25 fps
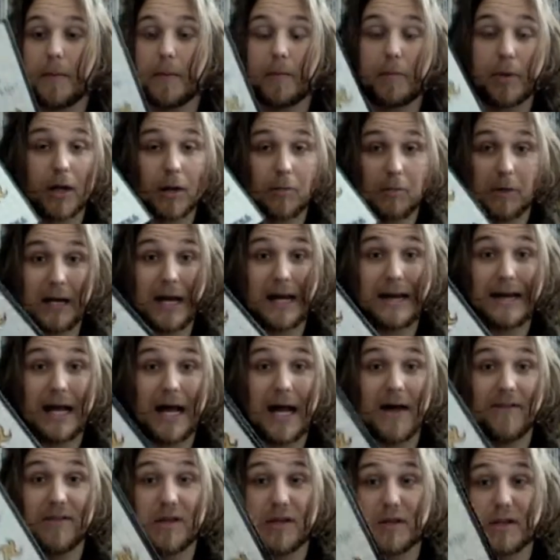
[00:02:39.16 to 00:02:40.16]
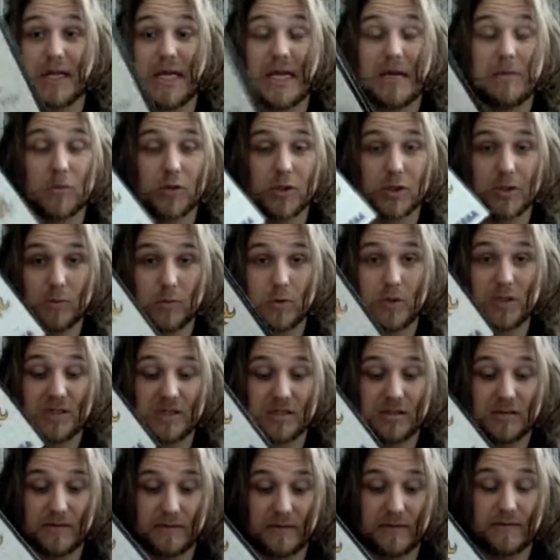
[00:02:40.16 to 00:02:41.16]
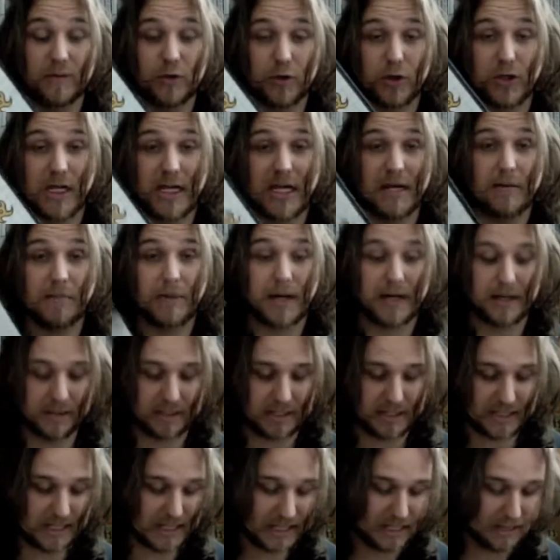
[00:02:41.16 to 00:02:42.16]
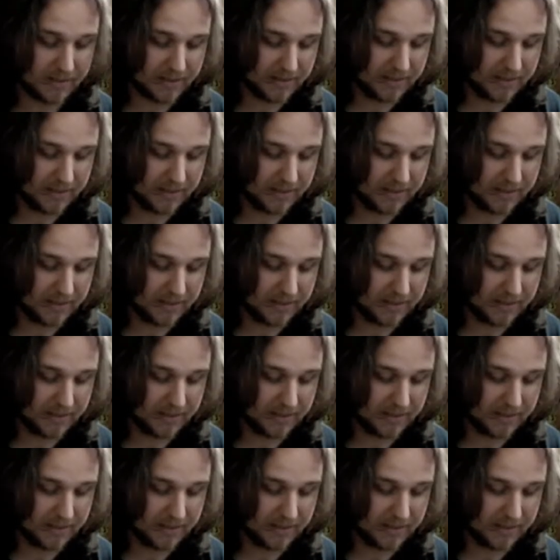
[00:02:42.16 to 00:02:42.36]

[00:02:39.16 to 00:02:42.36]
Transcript: But I'm glad to have this again because it was a fun game back in the day.